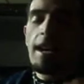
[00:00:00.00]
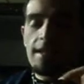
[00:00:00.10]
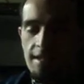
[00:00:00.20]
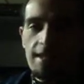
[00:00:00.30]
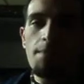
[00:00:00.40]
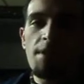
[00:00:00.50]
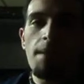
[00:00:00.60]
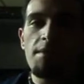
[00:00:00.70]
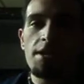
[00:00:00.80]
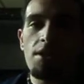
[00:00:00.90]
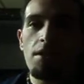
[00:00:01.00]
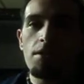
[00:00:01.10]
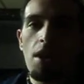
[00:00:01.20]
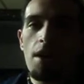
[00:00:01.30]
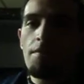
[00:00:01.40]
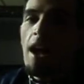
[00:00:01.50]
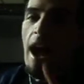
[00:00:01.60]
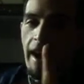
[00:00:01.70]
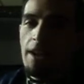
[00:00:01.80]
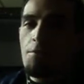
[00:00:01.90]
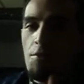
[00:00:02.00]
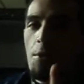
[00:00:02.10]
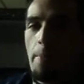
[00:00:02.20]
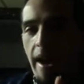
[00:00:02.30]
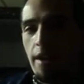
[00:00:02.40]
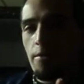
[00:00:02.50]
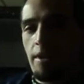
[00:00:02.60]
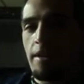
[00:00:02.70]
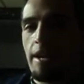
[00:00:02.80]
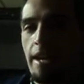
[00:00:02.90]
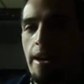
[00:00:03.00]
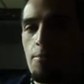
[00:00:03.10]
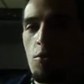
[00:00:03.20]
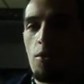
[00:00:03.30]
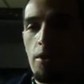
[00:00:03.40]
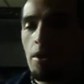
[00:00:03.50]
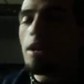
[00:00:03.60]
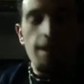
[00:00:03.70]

At the same time that it turned off, I had full battery in that camcorder.